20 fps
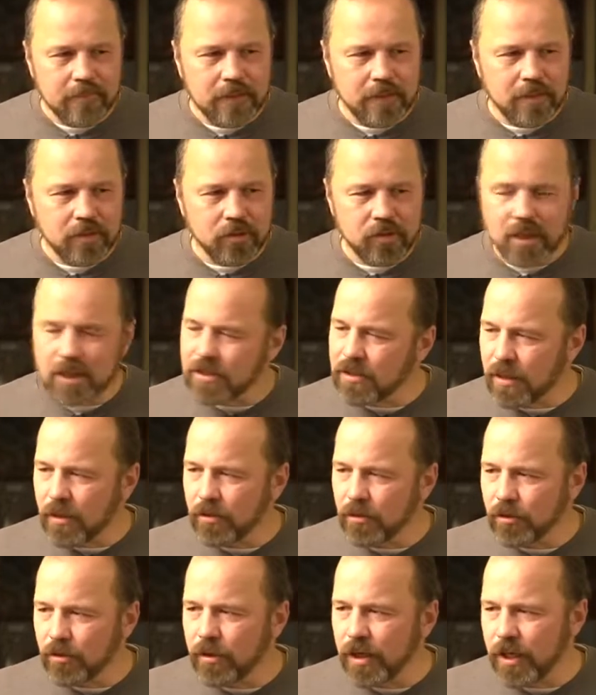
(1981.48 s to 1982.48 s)
Because that's
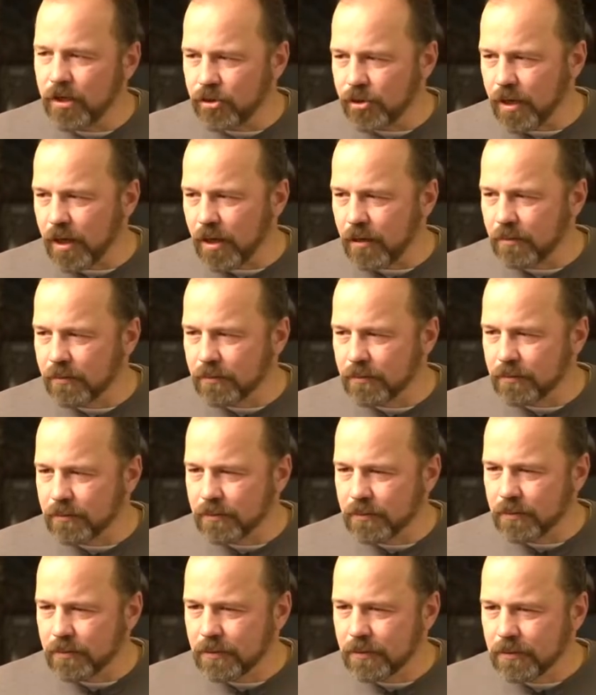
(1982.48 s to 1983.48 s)
our new nature now.
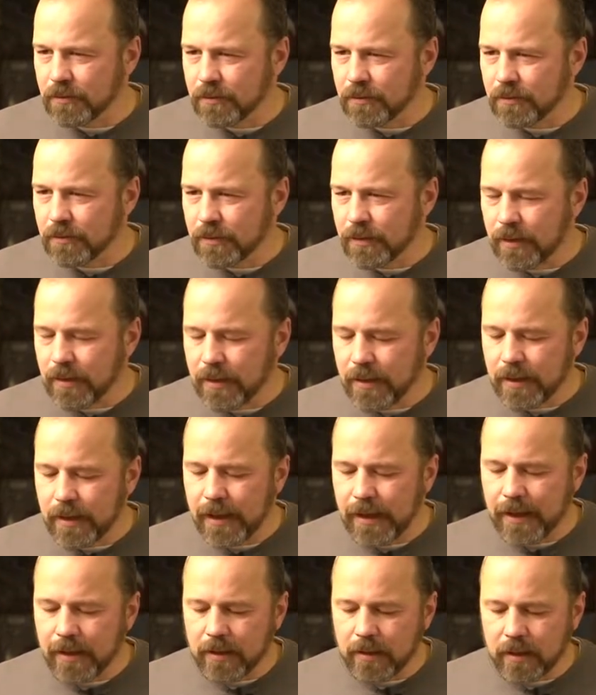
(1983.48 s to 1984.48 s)

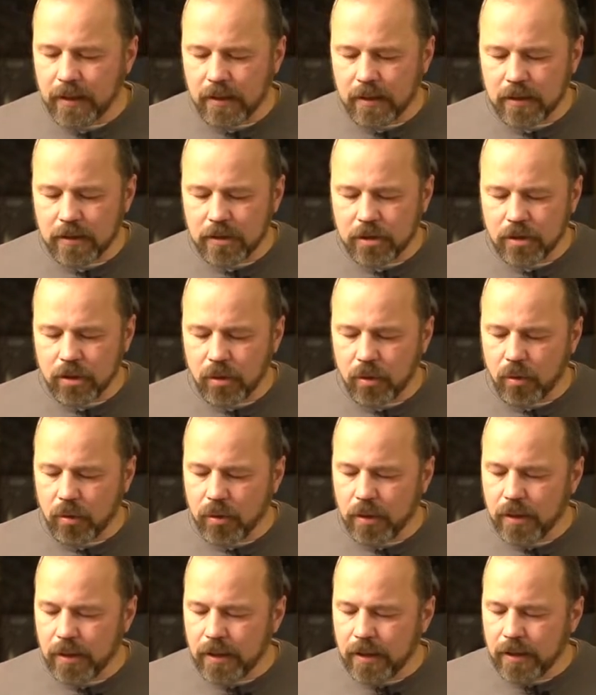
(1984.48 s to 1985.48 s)
And uh,
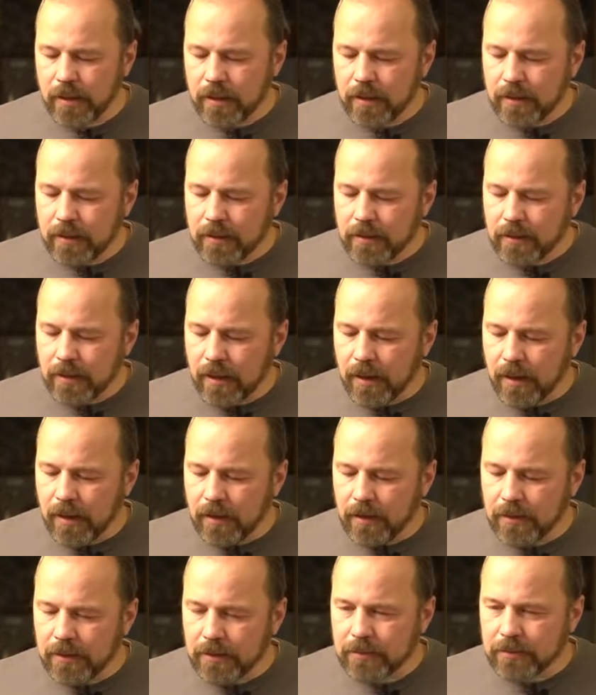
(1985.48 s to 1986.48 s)
so
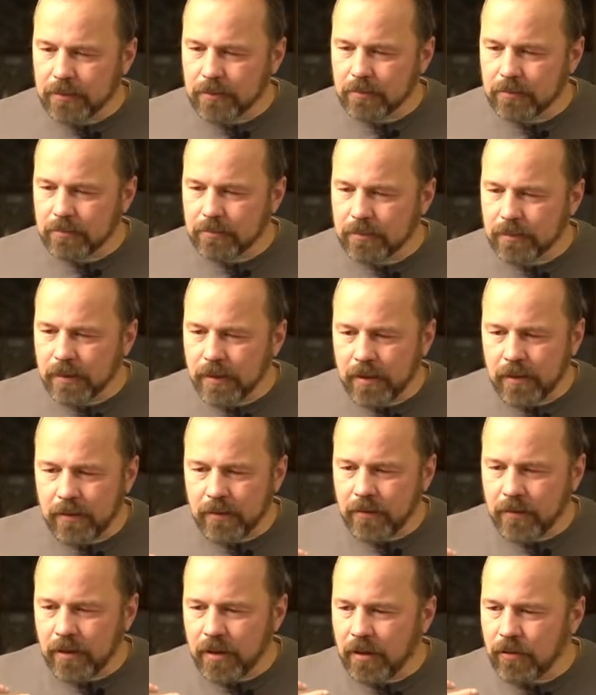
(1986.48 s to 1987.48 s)
uh,
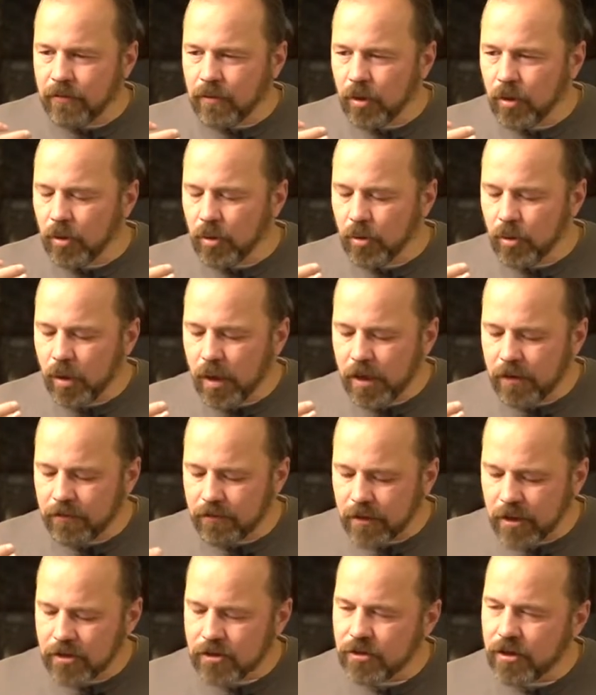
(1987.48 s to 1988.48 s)
if you are
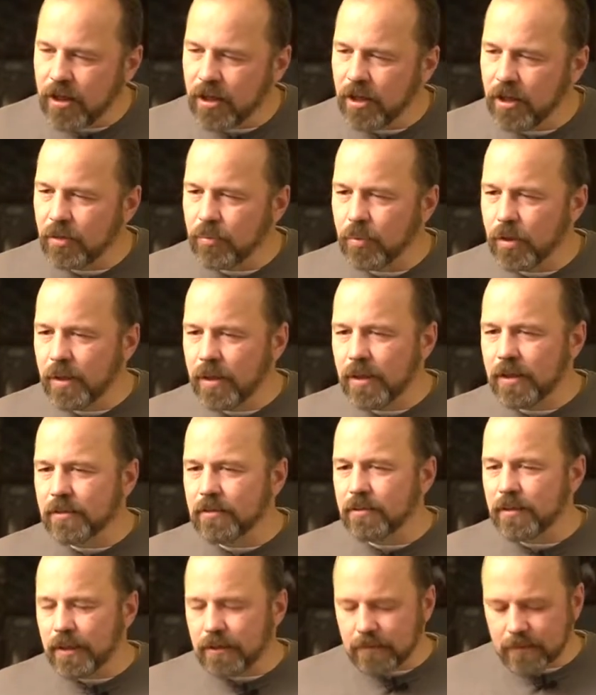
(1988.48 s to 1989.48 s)
frustrated with it,
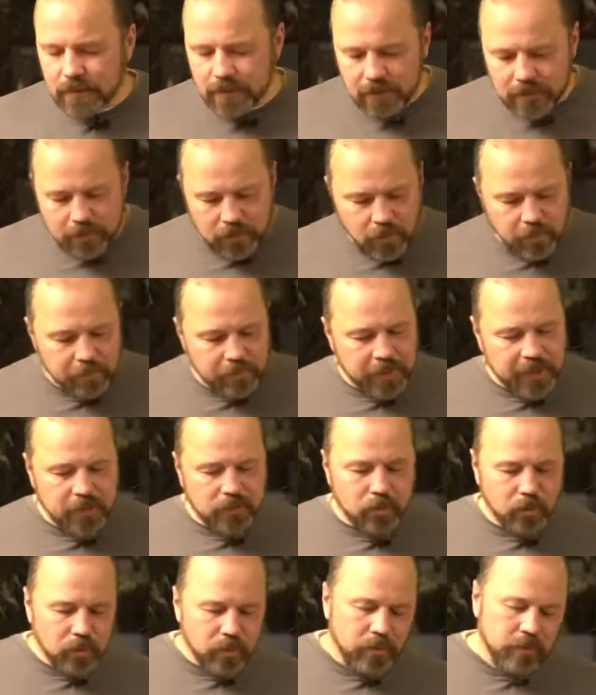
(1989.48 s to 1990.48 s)
then uh, don't be
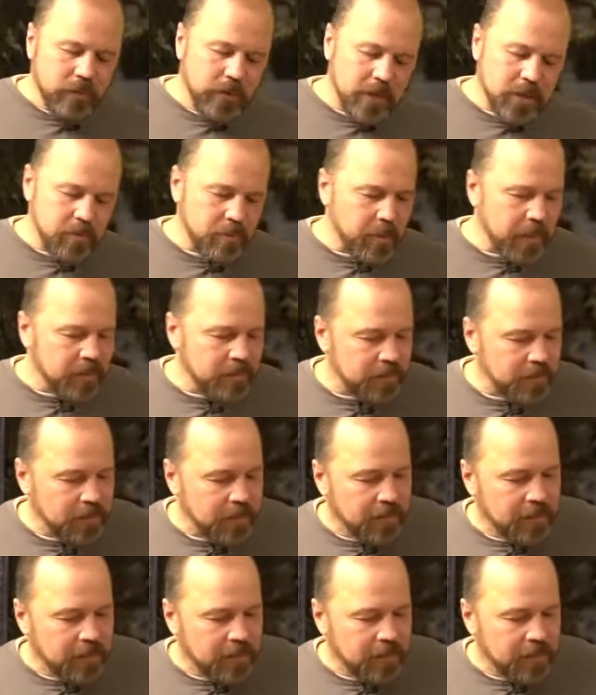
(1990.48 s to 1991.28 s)
too desperate,